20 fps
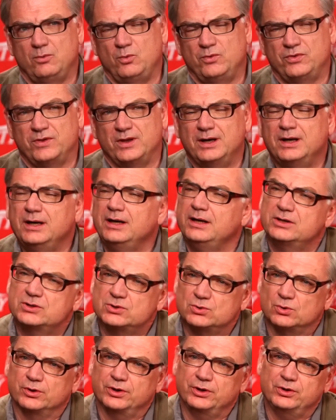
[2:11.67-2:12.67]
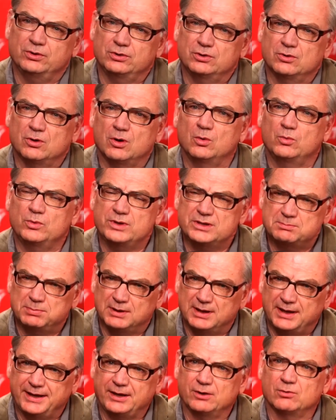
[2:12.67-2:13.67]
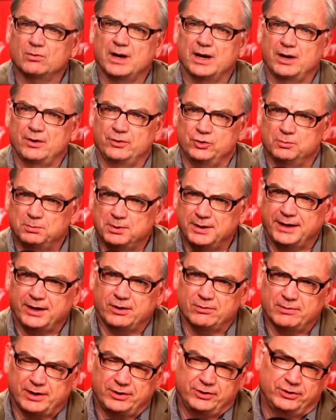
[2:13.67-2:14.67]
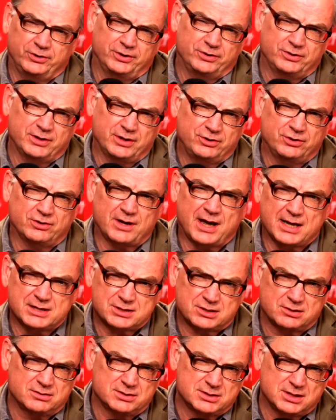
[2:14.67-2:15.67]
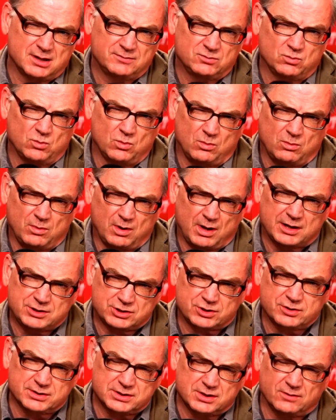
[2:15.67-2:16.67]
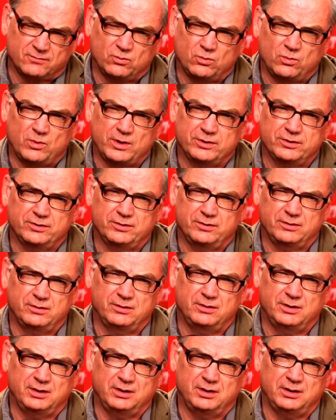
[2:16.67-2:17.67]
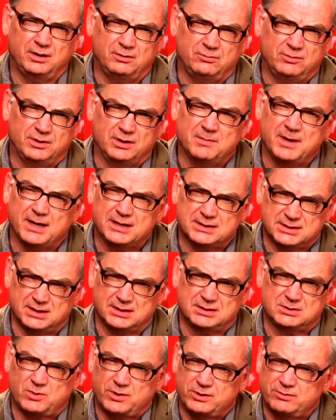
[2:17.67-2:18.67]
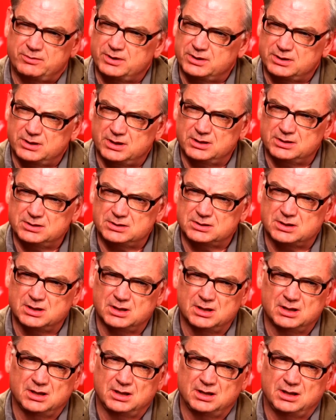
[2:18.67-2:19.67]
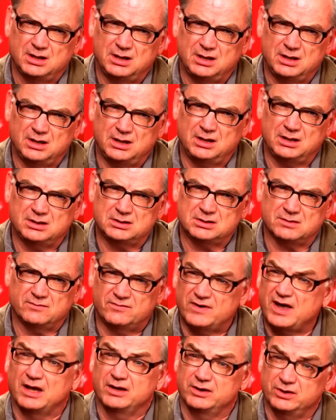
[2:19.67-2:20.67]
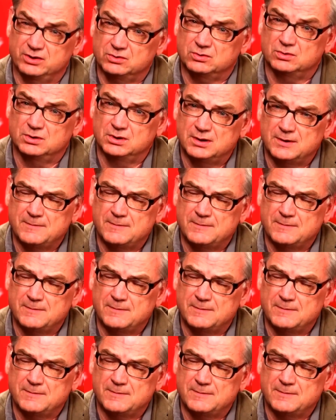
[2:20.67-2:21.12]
Within any story, you're always playing around. You're playing around, and you're asking yourself whether it really makes sense, whether it's a value.